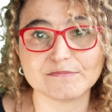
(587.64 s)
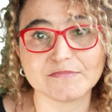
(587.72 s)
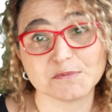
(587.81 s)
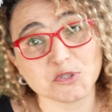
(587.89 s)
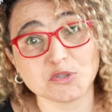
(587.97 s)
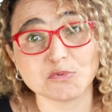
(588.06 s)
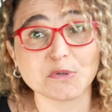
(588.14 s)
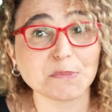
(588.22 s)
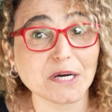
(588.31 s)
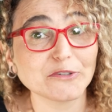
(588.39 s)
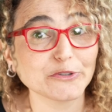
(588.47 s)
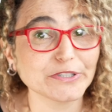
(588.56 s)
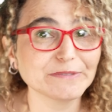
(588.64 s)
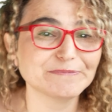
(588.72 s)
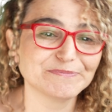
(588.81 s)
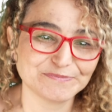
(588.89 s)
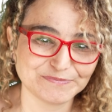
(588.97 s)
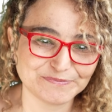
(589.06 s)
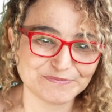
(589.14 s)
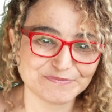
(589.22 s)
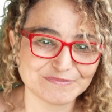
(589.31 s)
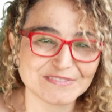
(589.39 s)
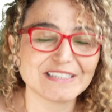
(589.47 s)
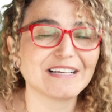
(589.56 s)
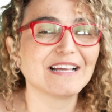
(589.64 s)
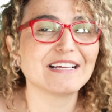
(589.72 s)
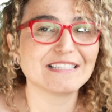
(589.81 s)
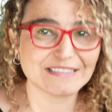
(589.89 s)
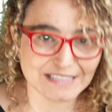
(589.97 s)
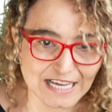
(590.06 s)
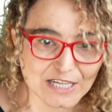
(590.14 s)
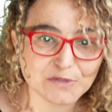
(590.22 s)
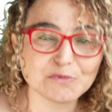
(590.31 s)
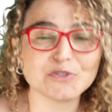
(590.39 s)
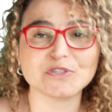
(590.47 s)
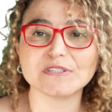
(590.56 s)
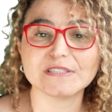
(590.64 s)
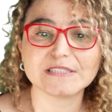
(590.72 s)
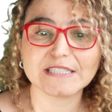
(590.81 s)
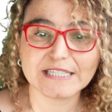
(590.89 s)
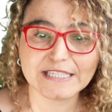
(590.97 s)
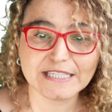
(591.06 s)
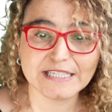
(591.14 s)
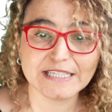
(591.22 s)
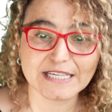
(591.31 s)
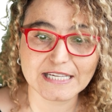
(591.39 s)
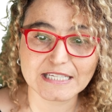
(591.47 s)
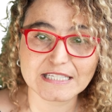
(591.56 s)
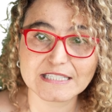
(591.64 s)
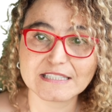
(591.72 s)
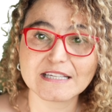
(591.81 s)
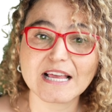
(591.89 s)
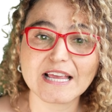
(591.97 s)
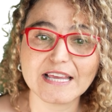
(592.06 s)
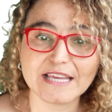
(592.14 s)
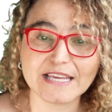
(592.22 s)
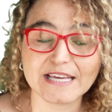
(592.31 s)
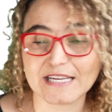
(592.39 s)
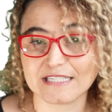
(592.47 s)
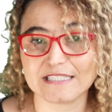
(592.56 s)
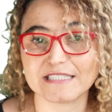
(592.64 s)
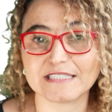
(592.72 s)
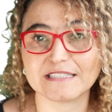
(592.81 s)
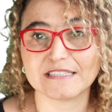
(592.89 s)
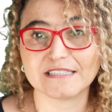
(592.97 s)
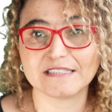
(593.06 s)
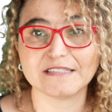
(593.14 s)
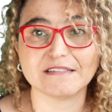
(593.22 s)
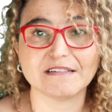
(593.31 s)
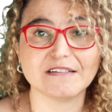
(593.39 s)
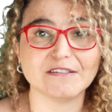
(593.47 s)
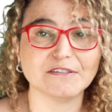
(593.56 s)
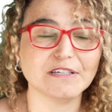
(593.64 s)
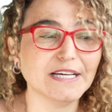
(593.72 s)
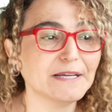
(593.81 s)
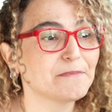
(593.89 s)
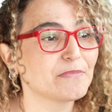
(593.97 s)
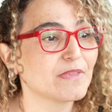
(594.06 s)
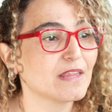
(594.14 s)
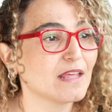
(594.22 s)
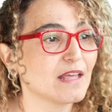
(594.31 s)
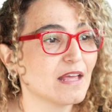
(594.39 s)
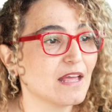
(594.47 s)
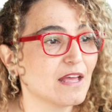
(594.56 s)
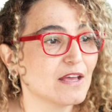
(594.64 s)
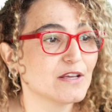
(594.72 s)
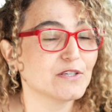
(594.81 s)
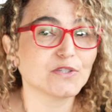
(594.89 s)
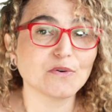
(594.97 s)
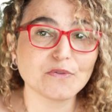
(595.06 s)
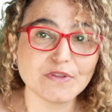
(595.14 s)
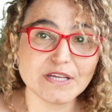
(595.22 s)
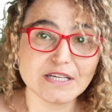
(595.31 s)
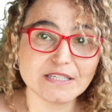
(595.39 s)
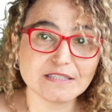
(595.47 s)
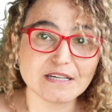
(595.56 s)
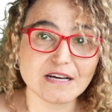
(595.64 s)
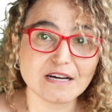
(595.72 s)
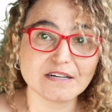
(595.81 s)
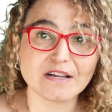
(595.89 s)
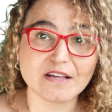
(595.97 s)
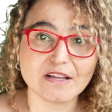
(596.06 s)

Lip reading: especially when I'm hungry. Sandwiches, ES, ES. Okay? So these are